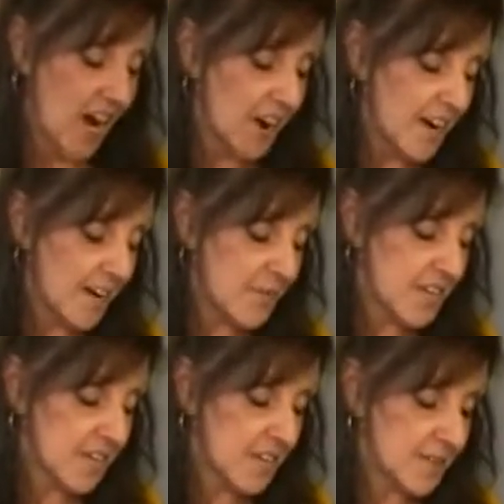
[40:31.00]
All right,
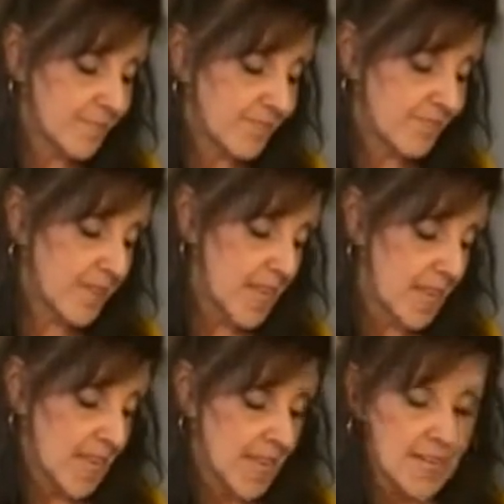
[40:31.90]
Vicki.
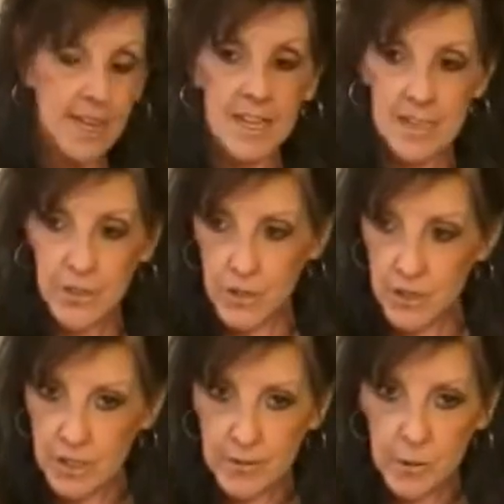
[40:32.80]

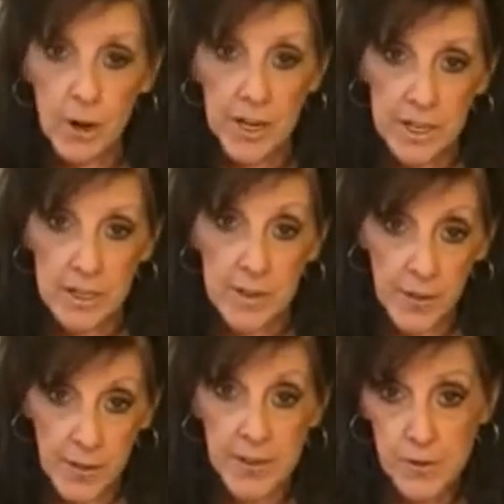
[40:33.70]
Girl, where are you?
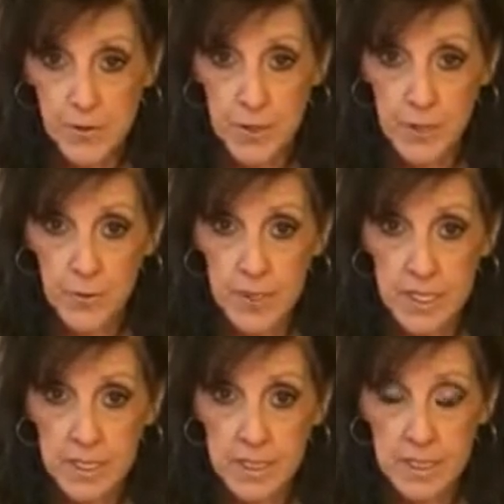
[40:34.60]
This is for you,
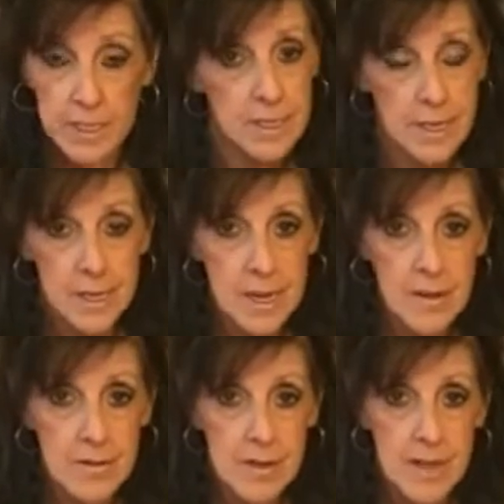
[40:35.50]
Vicki. I
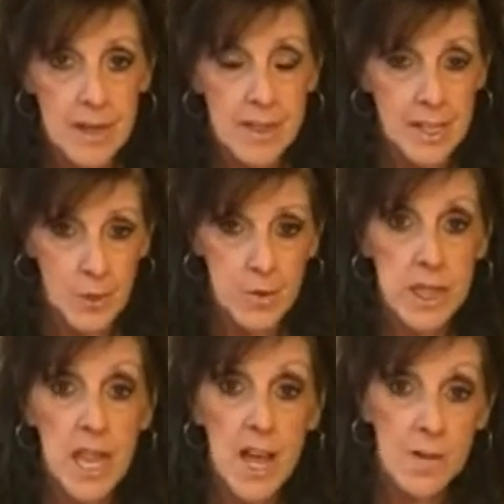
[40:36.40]
know that you
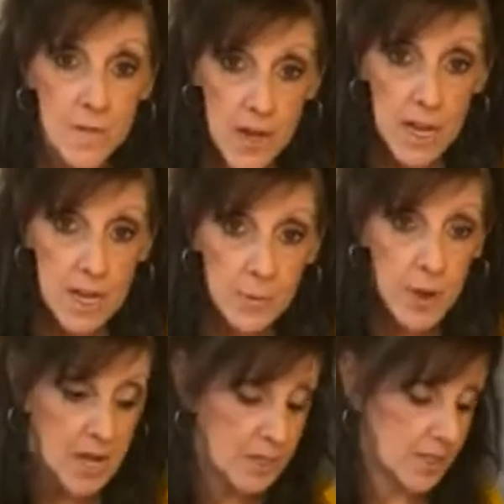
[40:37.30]
love
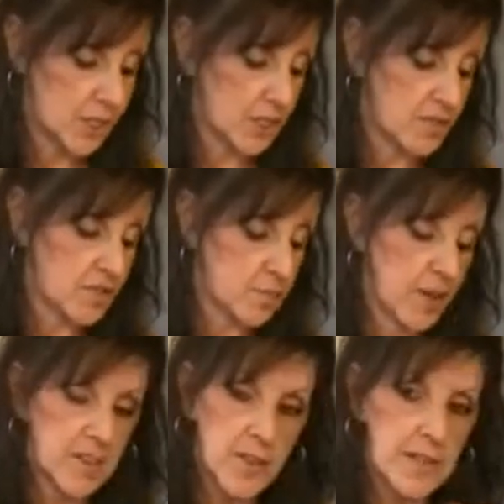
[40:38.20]
broccoli cheese
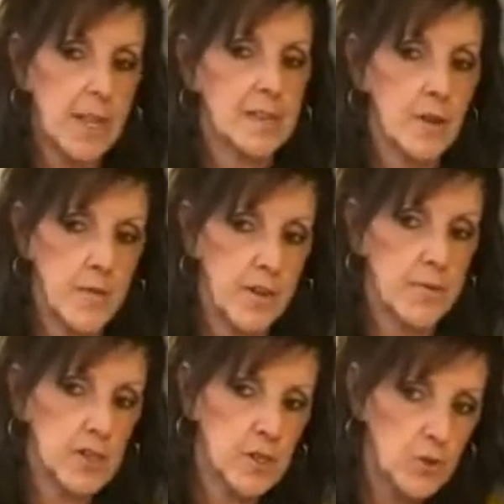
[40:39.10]
soup. I think that's her
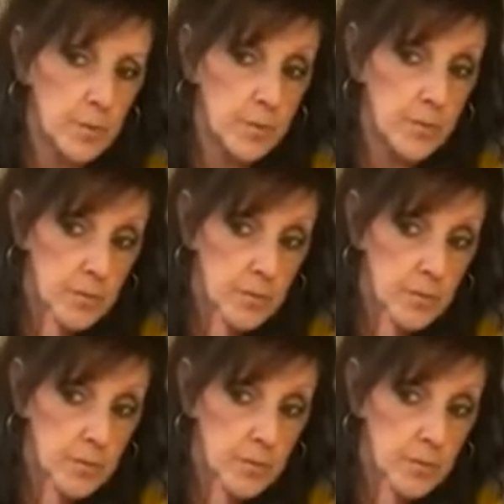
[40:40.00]
favorite soup.